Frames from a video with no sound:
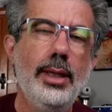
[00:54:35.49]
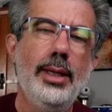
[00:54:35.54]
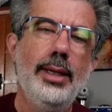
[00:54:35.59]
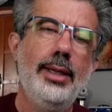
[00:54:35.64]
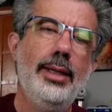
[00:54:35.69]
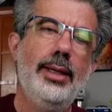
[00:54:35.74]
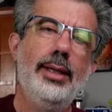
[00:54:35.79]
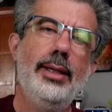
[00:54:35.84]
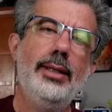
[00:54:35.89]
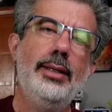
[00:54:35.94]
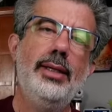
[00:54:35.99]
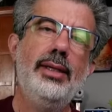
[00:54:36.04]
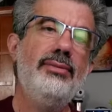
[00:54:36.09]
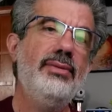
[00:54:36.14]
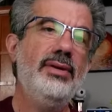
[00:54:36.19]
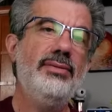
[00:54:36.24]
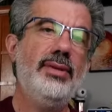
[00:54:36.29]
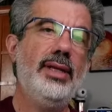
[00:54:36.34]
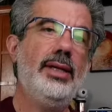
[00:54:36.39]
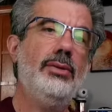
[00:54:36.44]
And even
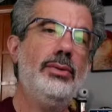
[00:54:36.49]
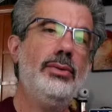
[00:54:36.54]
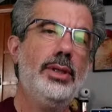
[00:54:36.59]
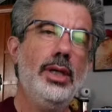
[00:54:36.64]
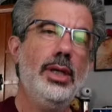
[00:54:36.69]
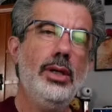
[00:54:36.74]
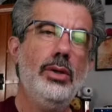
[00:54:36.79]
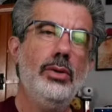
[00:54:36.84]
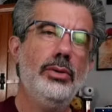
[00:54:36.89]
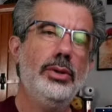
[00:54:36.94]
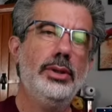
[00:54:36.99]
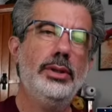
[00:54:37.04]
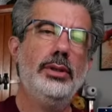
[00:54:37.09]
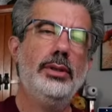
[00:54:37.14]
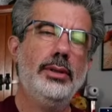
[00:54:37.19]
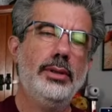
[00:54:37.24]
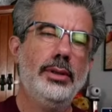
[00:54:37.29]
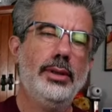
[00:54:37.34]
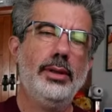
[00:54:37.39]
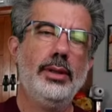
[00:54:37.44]
if they don't go, there's
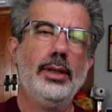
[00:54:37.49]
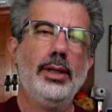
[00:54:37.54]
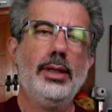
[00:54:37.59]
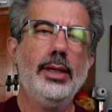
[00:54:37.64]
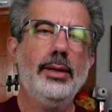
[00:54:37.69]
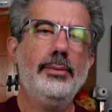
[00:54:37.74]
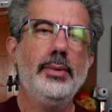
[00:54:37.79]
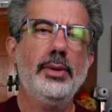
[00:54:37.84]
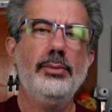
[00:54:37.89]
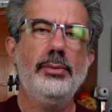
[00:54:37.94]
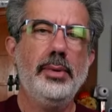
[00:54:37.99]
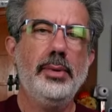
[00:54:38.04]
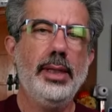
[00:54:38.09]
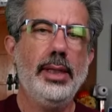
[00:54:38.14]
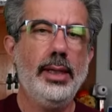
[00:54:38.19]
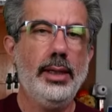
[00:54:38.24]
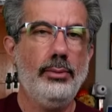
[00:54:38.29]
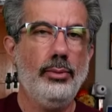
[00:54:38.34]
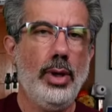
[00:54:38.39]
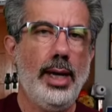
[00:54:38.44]
a couple of them been
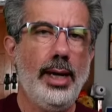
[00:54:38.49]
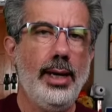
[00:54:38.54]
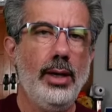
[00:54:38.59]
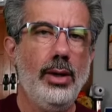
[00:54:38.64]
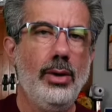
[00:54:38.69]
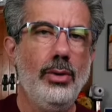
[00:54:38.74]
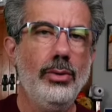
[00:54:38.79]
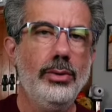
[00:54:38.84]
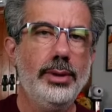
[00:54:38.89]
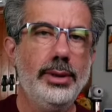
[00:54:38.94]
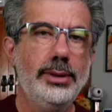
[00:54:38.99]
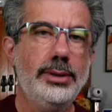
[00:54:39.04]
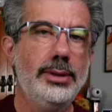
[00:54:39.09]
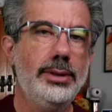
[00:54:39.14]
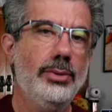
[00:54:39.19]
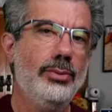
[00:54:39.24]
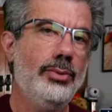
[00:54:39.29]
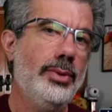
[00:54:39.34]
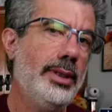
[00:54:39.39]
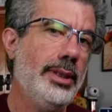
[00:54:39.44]
like, wow, this
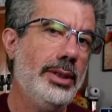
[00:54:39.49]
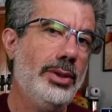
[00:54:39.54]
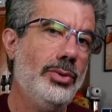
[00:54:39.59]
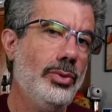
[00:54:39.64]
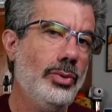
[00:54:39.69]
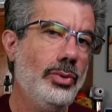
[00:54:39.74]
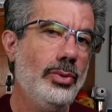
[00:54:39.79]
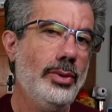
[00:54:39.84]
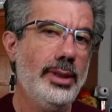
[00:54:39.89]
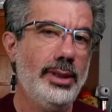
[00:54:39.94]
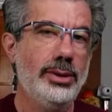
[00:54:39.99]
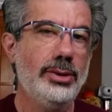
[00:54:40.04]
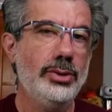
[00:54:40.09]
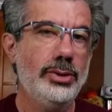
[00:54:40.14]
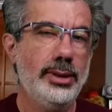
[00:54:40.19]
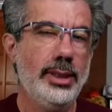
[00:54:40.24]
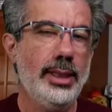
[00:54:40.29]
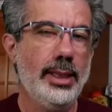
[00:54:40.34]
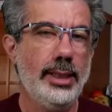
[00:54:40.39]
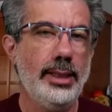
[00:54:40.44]
is a really cool,
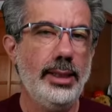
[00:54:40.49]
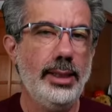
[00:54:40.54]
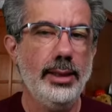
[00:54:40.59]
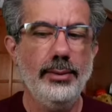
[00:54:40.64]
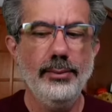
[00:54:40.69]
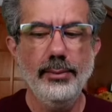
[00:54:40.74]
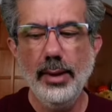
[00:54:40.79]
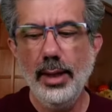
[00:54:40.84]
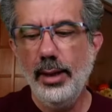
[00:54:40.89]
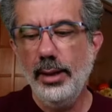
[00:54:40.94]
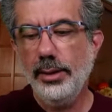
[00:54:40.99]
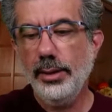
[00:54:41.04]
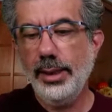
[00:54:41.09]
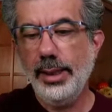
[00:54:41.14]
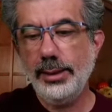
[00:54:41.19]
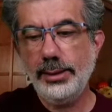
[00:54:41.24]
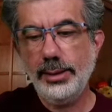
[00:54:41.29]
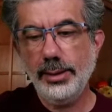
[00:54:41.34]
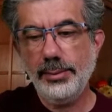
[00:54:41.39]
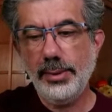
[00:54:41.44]
interesting idea. So
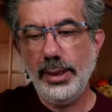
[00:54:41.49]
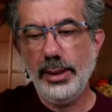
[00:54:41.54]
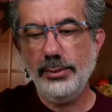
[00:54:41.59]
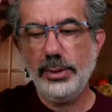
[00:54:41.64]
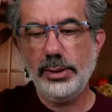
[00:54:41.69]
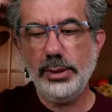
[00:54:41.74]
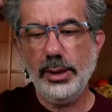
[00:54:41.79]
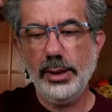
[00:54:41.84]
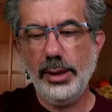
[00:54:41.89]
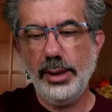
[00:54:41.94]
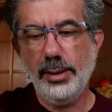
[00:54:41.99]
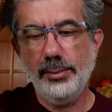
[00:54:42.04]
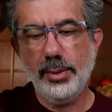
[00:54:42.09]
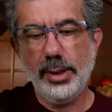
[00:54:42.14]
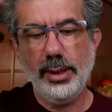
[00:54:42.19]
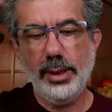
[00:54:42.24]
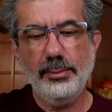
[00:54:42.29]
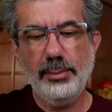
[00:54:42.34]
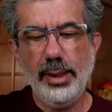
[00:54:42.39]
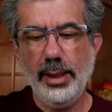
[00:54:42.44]
that's something that we're starting to
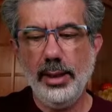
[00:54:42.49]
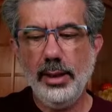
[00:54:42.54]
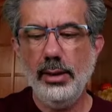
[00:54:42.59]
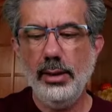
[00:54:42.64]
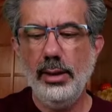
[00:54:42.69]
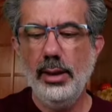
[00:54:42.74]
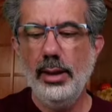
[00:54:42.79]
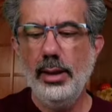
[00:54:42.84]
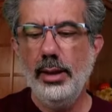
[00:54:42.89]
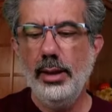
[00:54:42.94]
bring to bear